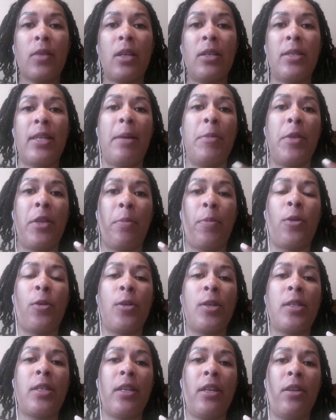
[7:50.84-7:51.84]
is that the
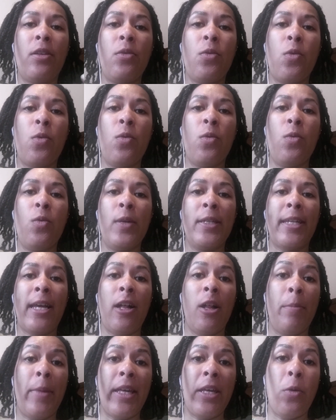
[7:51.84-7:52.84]
person who is
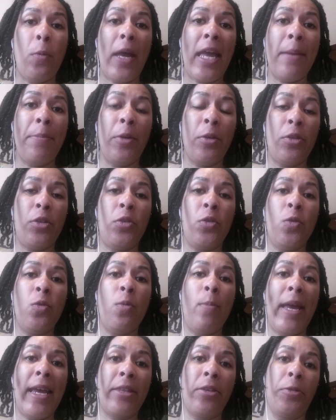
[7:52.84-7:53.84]
helping you able
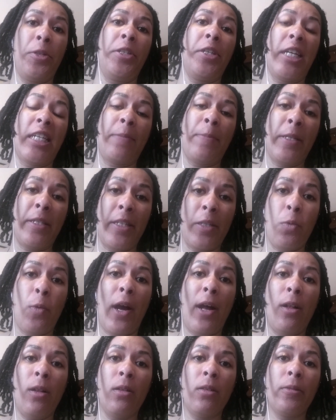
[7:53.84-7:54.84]
to make those adjustments as
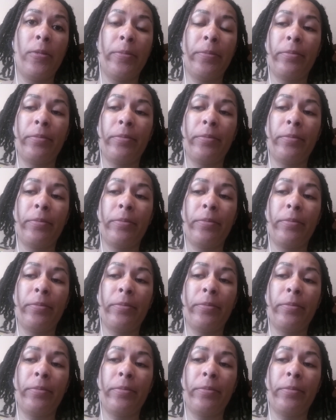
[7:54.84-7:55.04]
well?